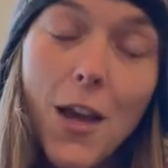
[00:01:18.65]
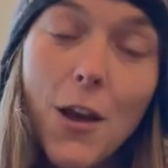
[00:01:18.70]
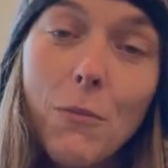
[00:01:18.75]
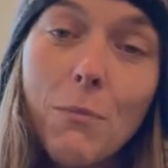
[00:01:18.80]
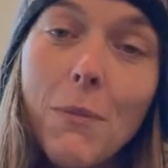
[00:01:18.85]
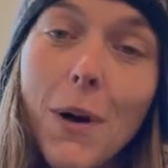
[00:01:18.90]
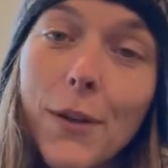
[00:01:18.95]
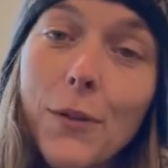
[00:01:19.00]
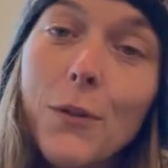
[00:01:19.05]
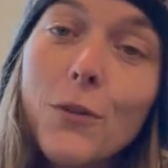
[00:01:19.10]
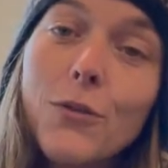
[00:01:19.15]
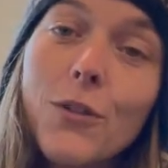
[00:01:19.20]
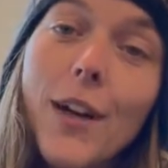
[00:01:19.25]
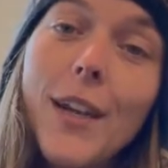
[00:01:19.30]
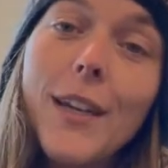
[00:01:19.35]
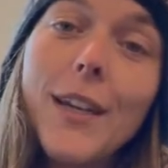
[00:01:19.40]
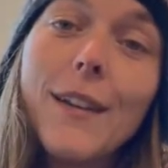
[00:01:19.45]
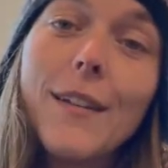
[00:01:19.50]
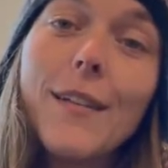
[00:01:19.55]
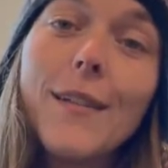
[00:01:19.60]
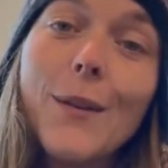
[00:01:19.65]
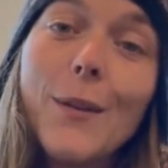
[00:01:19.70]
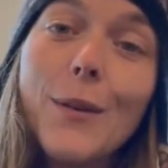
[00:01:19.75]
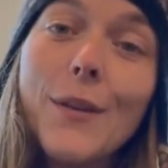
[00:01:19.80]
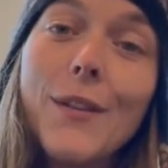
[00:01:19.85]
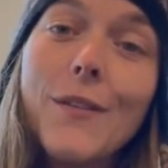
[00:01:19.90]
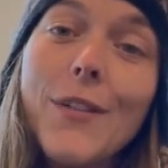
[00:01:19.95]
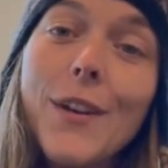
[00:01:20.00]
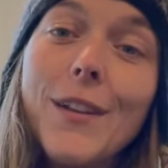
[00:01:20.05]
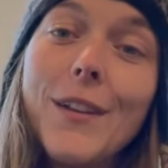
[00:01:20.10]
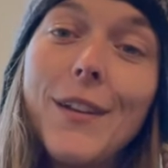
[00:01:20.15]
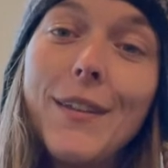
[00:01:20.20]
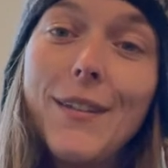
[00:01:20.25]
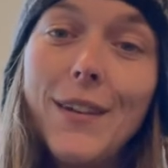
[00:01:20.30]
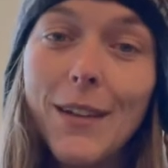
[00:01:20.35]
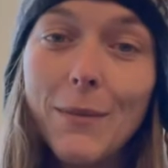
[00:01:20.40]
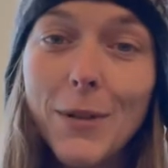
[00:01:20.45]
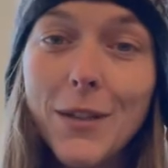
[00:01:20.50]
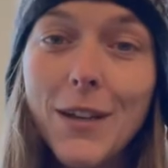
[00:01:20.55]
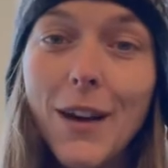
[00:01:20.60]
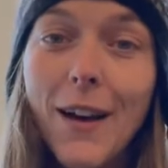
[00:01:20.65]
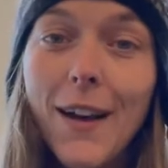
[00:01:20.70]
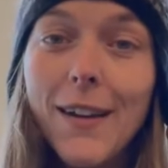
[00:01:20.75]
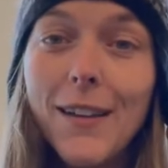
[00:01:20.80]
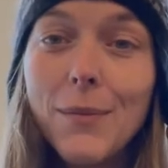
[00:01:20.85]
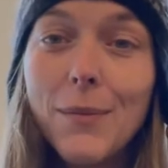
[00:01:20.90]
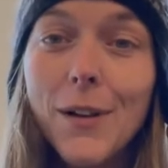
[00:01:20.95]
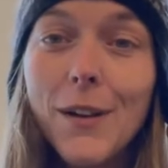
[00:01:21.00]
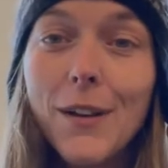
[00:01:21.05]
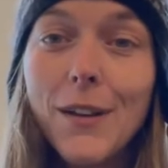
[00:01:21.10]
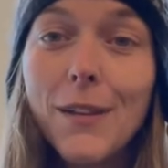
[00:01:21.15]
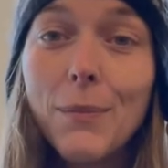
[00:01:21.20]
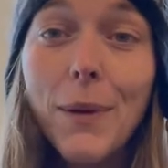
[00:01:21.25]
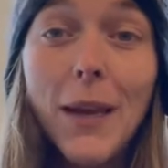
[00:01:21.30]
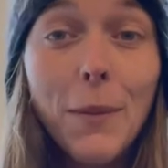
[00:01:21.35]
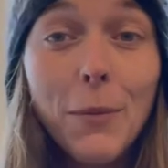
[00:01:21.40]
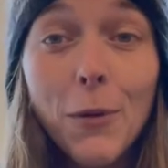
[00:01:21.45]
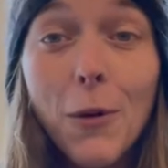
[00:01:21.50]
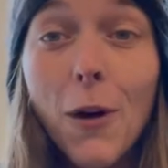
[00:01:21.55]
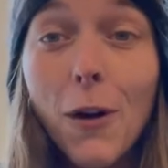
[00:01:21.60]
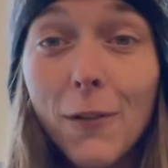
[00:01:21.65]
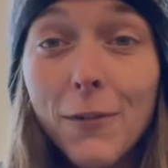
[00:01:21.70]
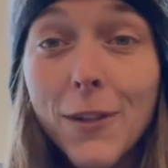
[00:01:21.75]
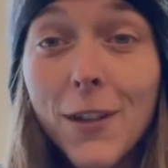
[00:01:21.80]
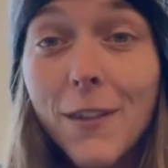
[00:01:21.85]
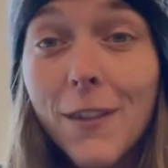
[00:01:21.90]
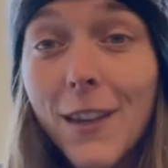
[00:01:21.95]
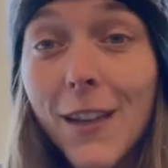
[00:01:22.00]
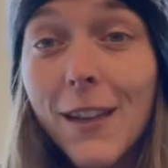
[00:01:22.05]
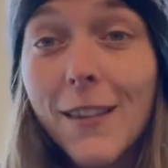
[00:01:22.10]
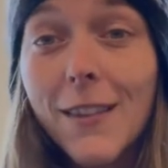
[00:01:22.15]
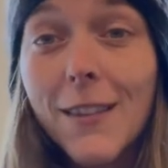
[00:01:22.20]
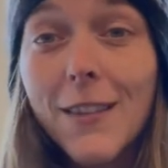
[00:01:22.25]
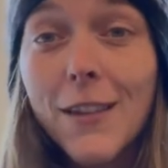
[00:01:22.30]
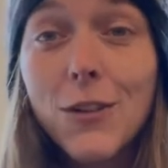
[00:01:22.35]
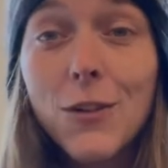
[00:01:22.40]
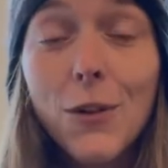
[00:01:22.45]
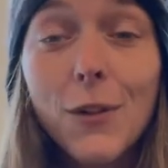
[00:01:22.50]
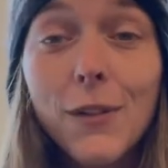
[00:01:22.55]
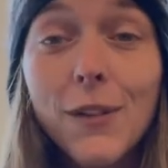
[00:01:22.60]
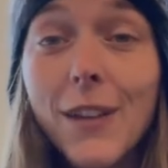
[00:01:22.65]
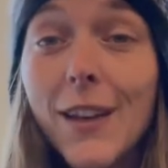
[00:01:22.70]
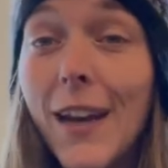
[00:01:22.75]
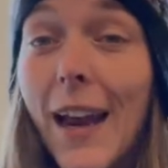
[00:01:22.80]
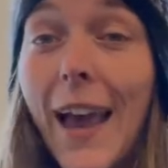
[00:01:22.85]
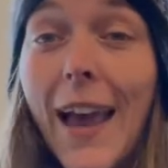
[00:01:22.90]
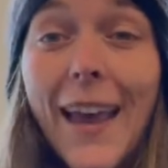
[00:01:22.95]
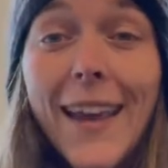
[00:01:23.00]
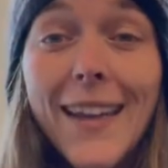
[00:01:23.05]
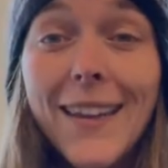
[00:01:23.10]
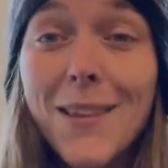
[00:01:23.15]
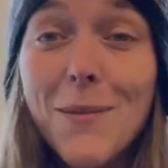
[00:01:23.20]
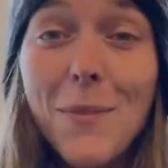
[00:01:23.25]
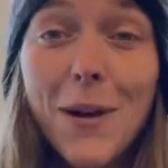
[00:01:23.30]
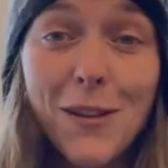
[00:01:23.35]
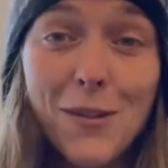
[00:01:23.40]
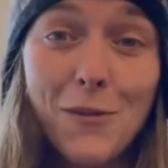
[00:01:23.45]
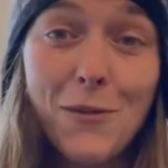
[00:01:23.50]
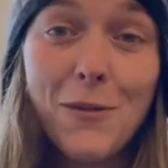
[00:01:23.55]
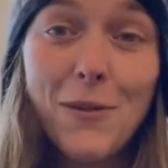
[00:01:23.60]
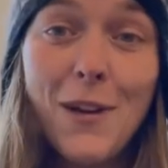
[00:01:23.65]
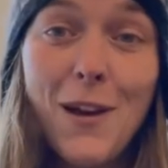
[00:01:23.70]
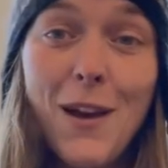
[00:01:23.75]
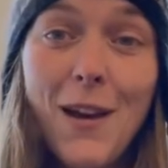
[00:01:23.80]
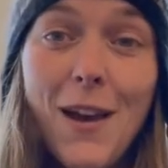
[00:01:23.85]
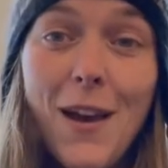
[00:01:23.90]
Muzzle training is so severely stigmatized because people often think that the dogs are going to hate the muzzle.